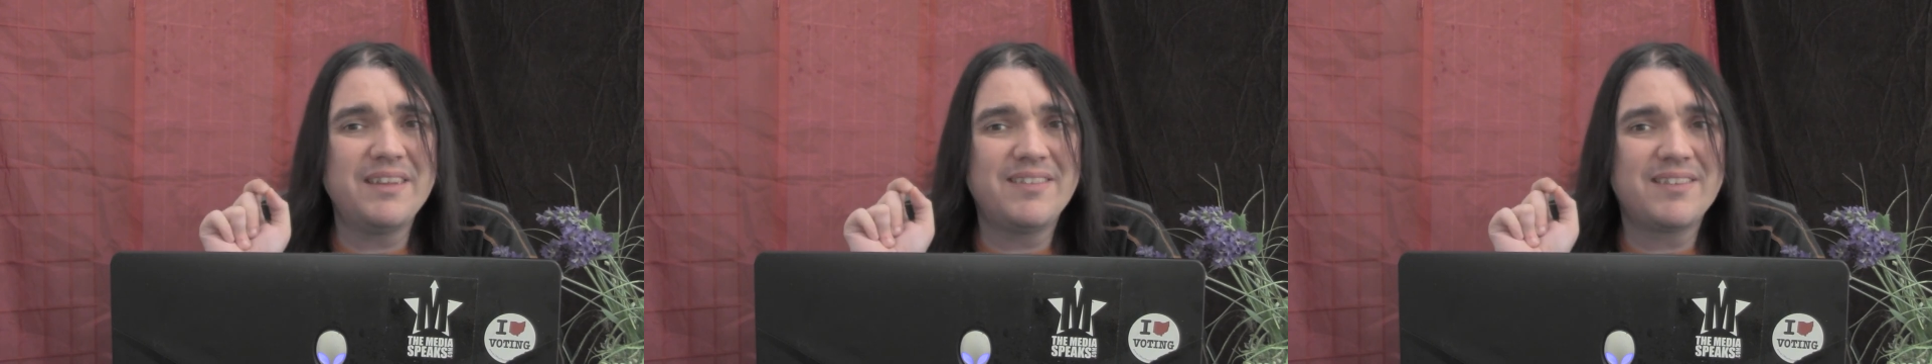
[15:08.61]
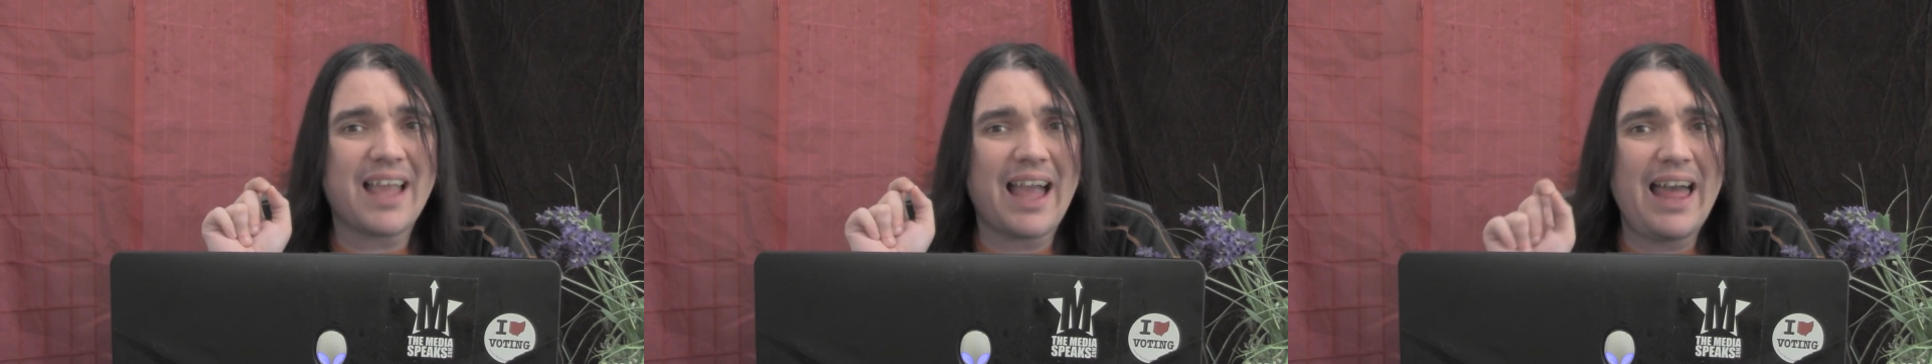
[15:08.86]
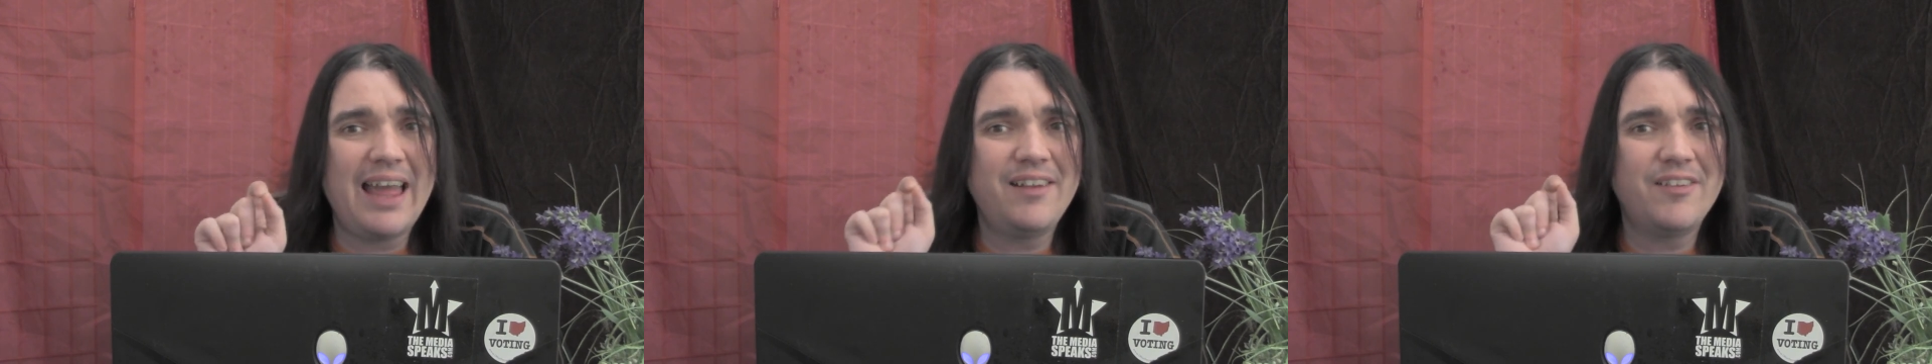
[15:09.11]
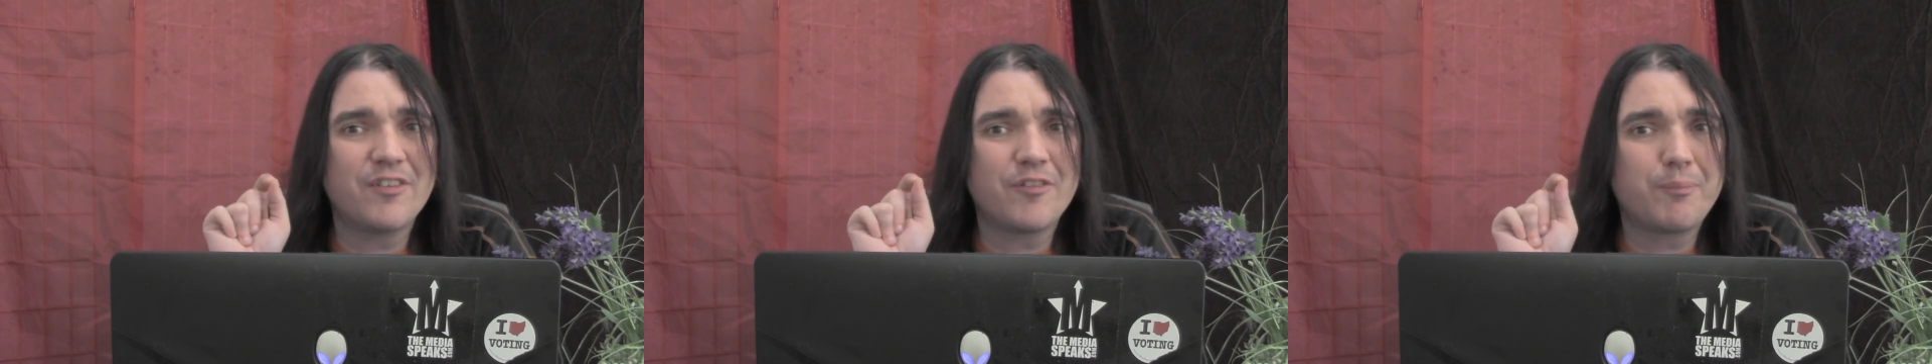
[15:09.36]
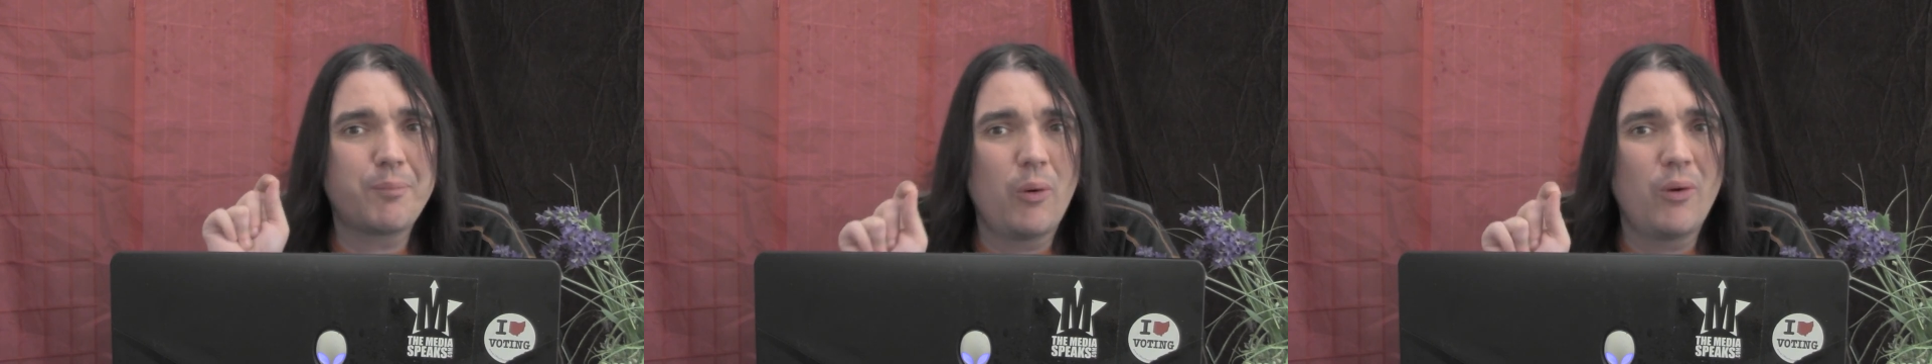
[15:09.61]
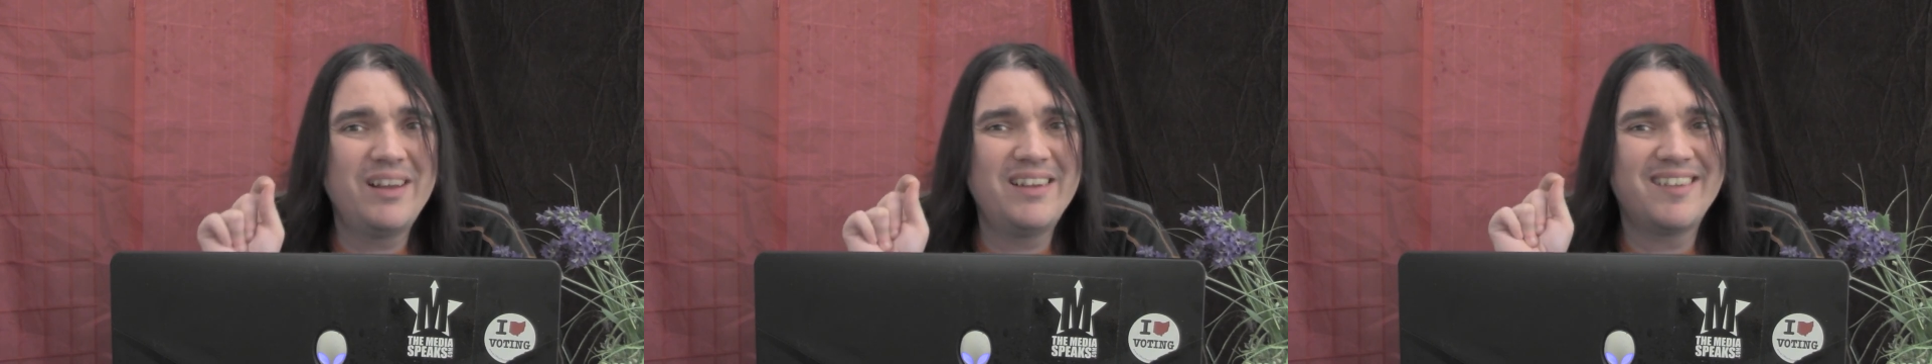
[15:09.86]
these kinds of
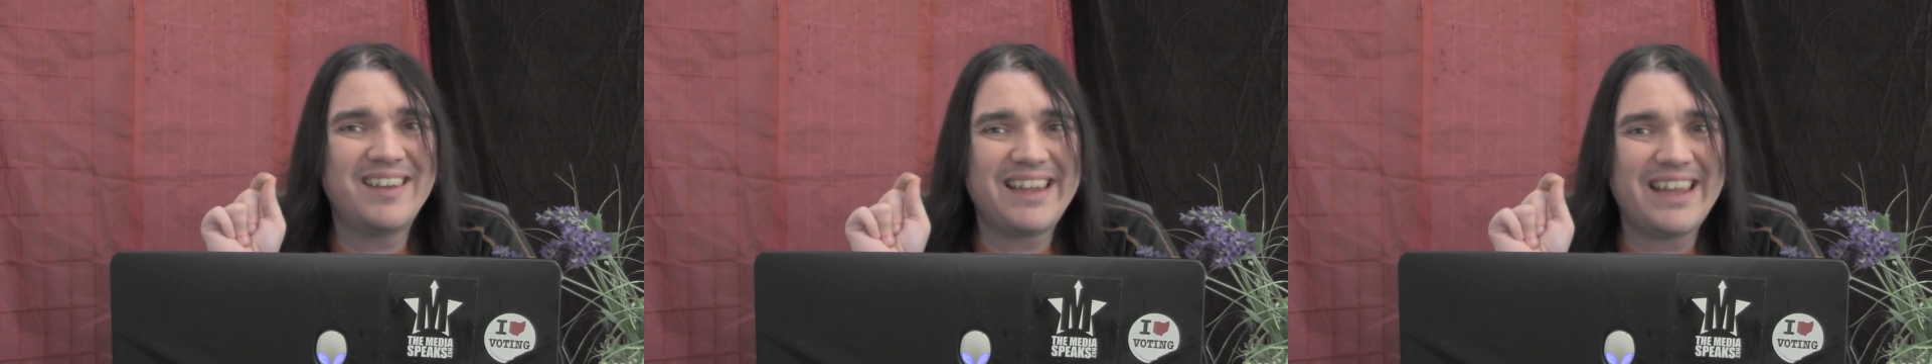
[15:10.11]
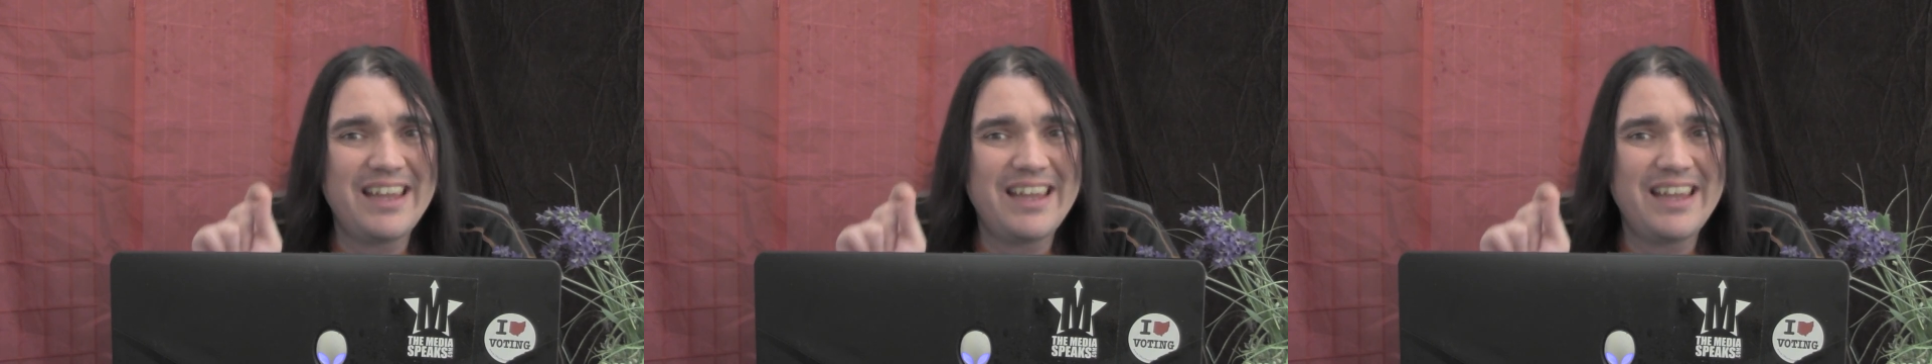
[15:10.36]
poison